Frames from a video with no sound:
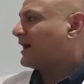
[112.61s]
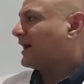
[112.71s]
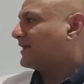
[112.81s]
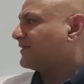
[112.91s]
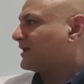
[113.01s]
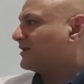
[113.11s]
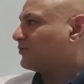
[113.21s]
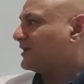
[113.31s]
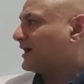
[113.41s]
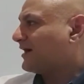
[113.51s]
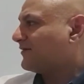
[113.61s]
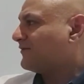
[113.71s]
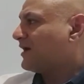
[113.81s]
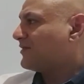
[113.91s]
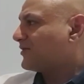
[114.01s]
and then we have
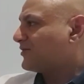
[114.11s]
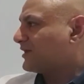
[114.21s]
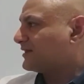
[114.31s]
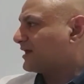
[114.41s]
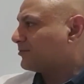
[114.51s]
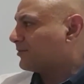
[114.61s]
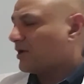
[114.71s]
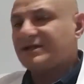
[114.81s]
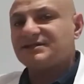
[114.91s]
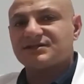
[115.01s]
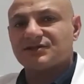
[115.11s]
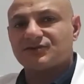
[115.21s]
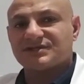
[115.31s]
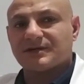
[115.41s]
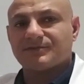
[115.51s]
the thing that binds to the
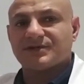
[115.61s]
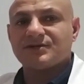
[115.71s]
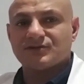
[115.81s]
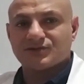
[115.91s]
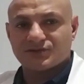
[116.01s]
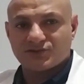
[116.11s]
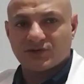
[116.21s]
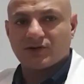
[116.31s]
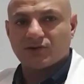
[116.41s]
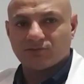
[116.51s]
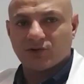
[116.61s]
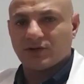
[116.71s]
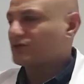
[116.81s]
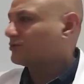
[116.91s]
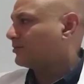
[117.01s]
receptor, the drug or
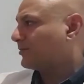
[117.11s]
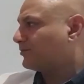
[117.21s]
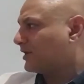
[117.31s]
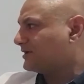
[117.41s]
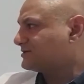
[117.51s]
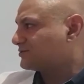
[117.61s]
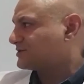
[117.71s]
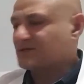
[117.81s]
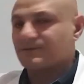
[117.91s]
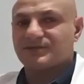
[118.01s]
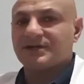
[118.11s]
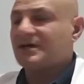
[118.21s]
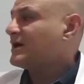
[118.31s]
molecule that binds to the receptor